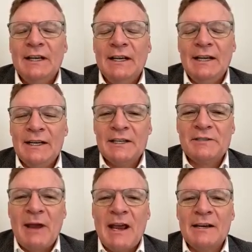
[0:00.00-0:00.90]
in
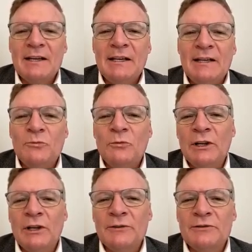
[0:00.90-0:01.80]
expanding it.
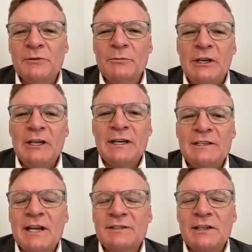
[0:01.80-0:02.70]
We'll also be
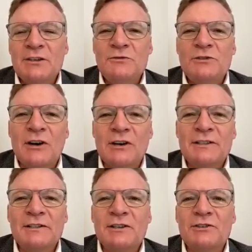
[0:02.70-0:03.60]
testing new
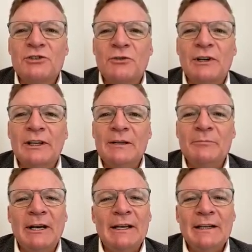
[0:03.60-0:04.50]
targets here shortly.
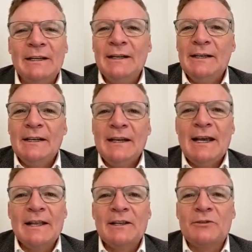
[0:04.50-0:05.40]
But
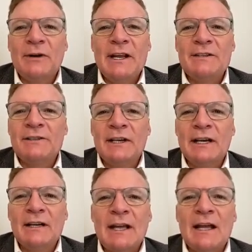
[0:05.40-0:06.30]
yeah, the grades,
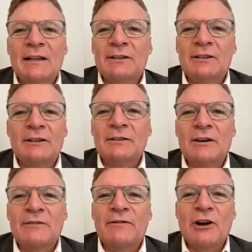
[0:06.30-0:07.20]
Allan,
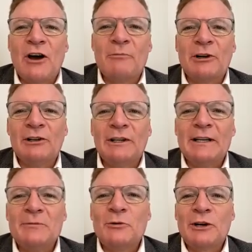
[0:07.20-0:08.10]
are phenomenal,
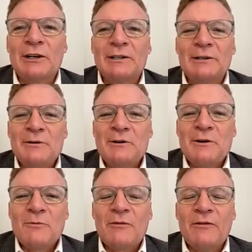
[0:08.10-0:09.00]
and we're
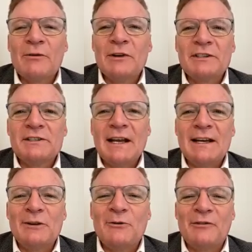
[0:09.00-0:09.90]
very
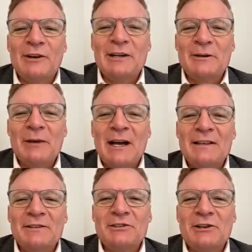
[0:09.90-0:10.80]
excited over here by
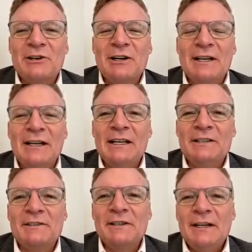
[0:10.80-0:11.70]
this target, and
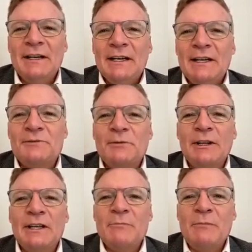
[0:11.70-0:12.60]
it's
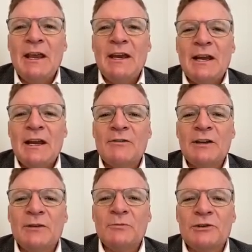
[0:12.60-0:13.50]
really the main
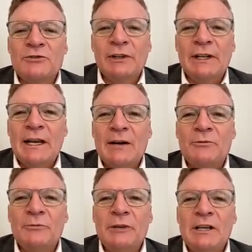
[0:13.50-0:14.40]
area that we're drilling at
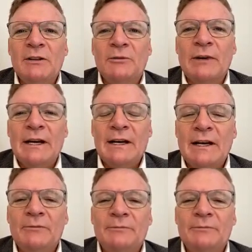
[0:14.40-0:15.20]
Ruby Hill right now.